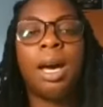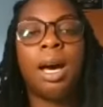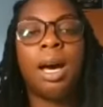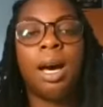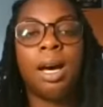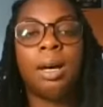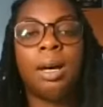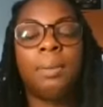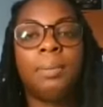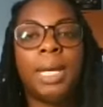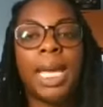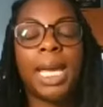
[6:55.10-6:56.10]

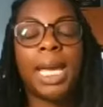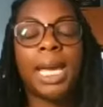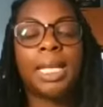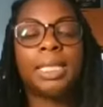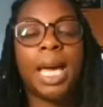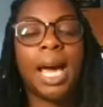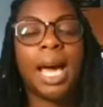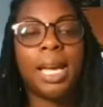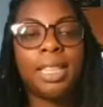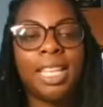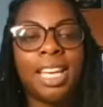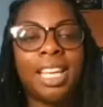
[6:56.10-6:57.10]
Um, and I
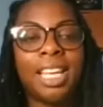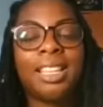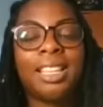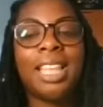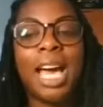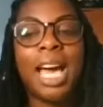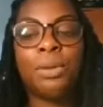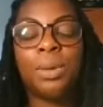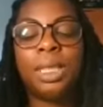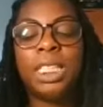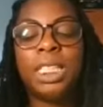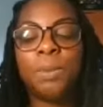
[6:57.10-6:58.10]
think that
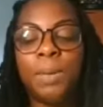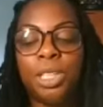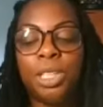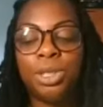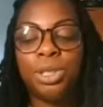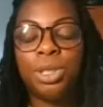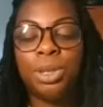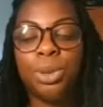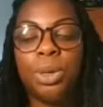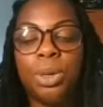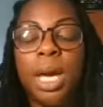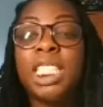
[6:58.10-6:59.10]
really speaks
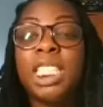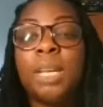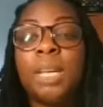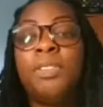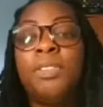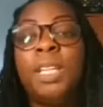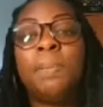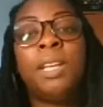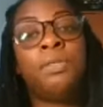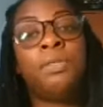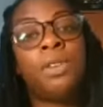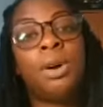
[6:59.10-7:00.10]
to some of the
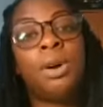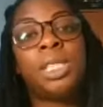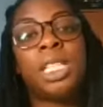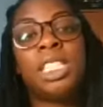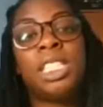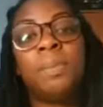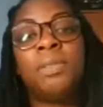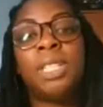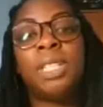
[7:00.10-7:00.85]
pitfalls and some of the